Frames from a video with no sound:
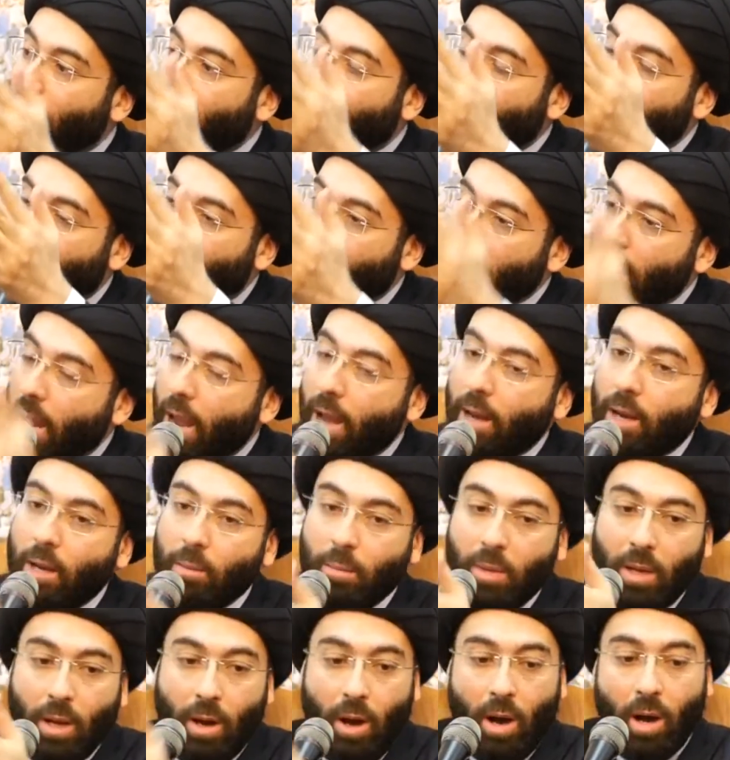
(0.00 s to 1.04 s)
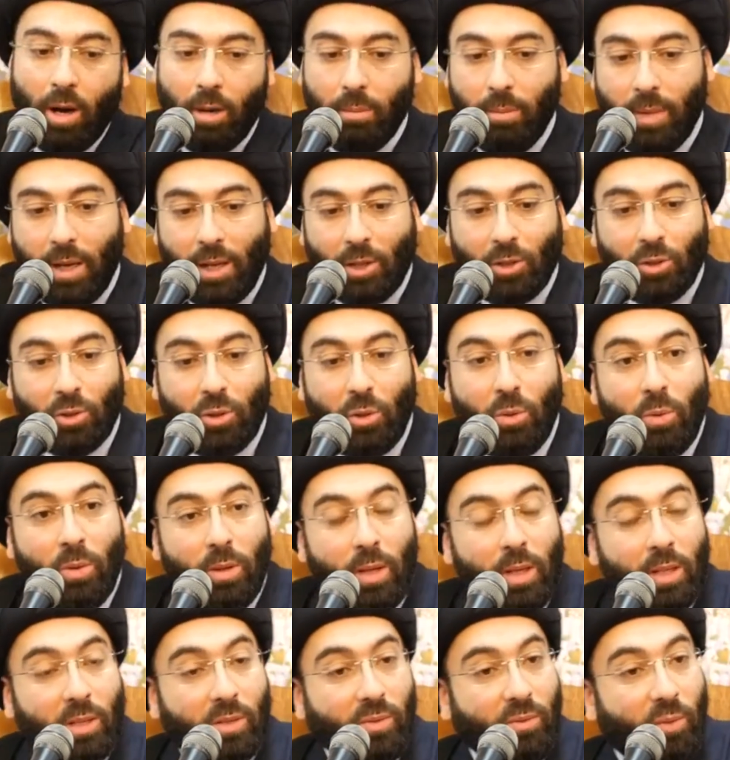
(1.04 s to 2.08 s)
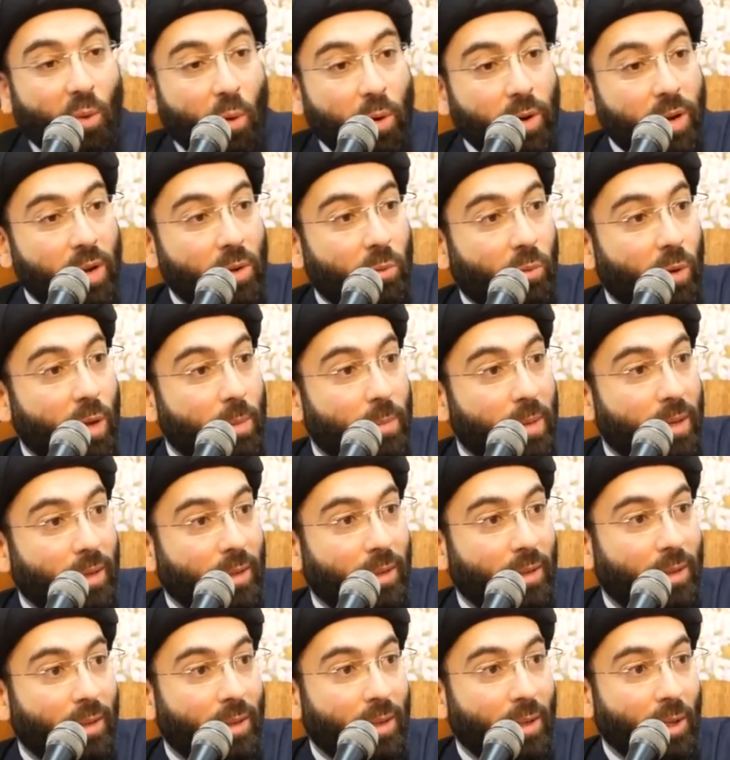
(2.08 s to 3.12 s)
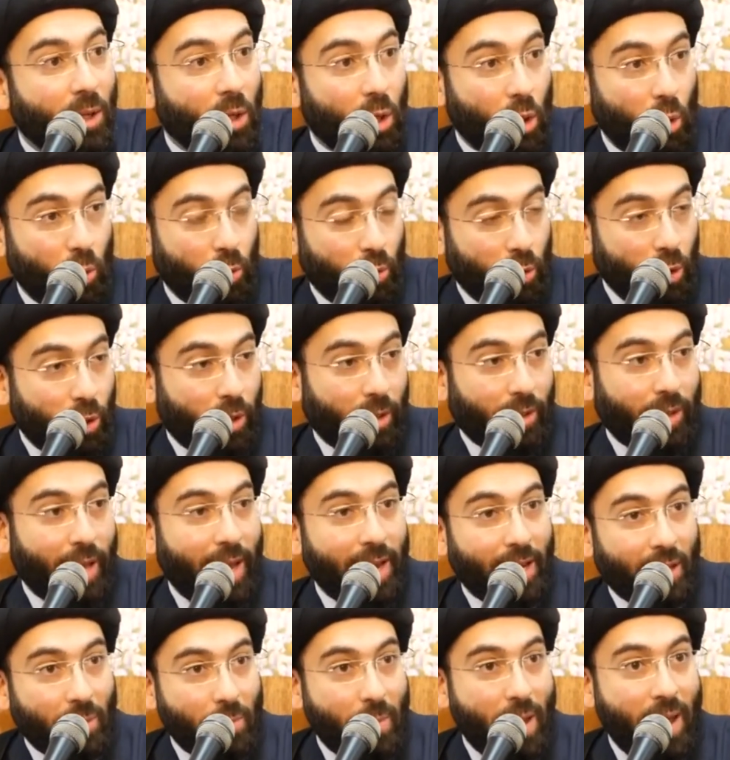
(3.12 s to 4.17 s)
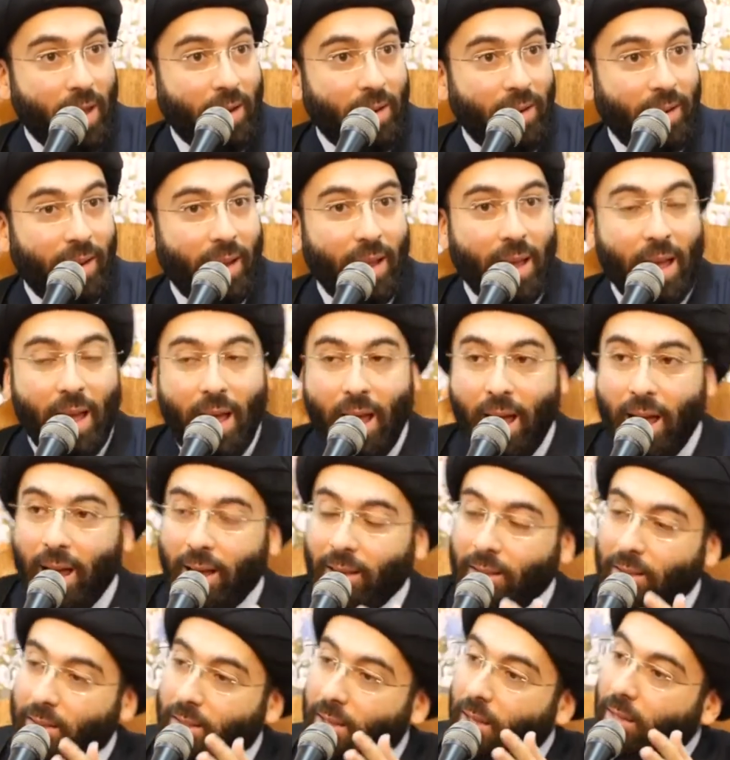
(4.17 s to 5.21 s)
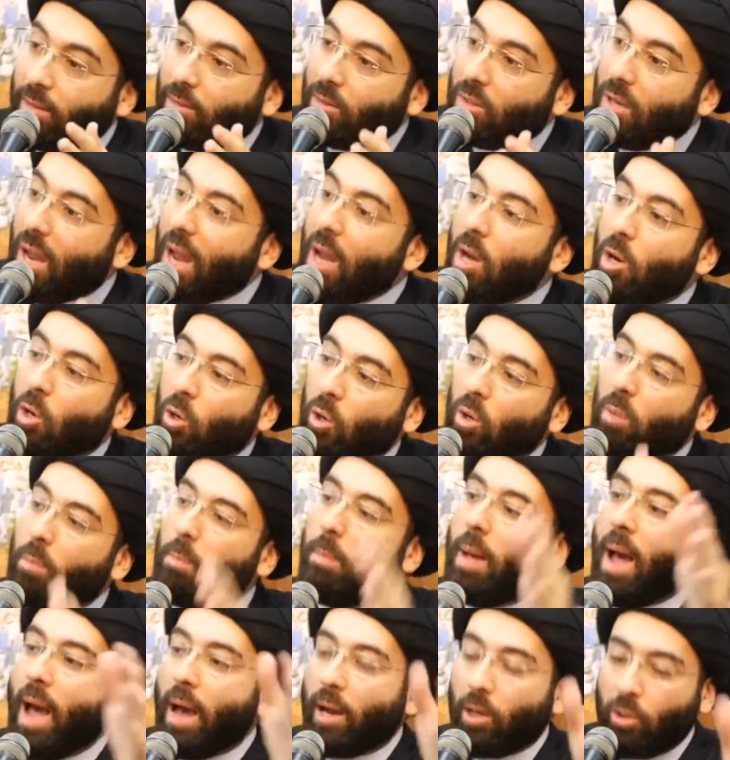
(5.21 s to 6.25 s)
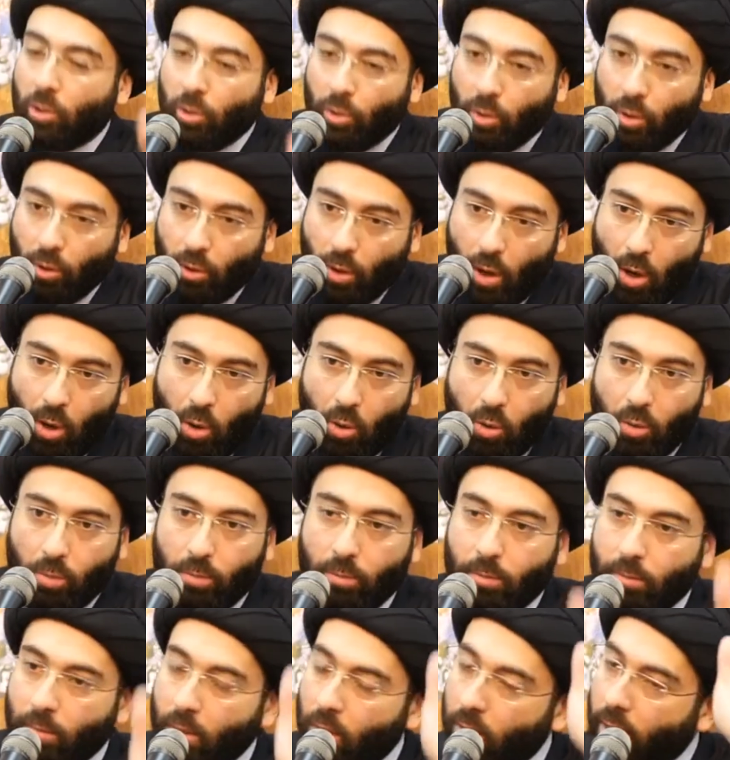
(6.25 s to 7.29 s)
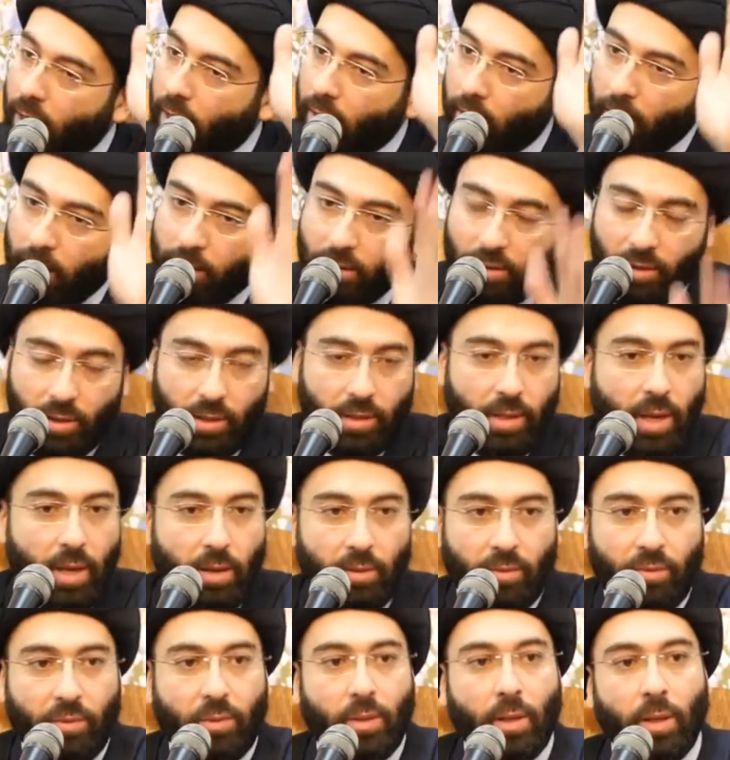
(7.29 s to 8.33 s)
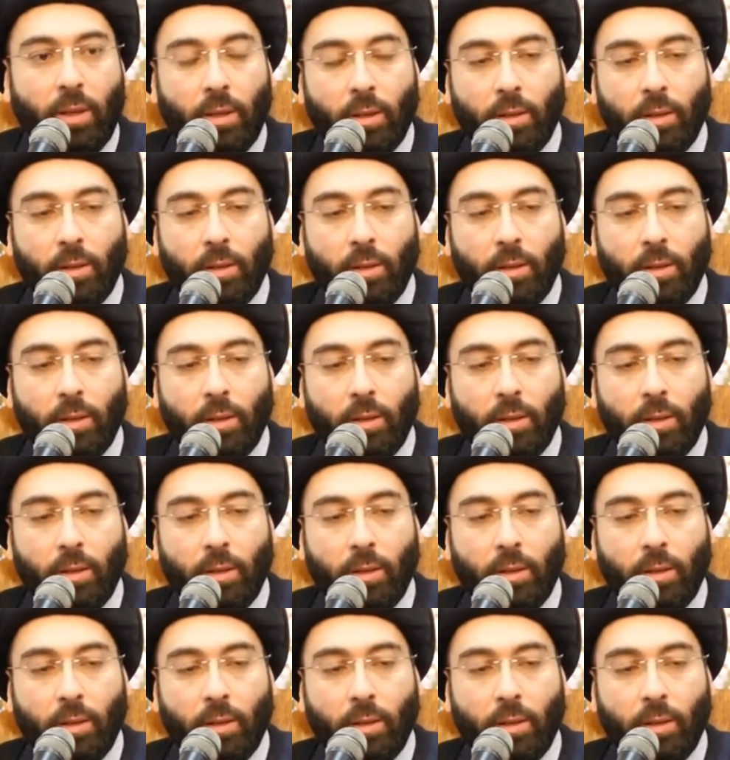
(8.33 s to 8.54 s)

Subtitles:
of the enemy army to these 40 women who looked like men and said, take her back to her home in safety.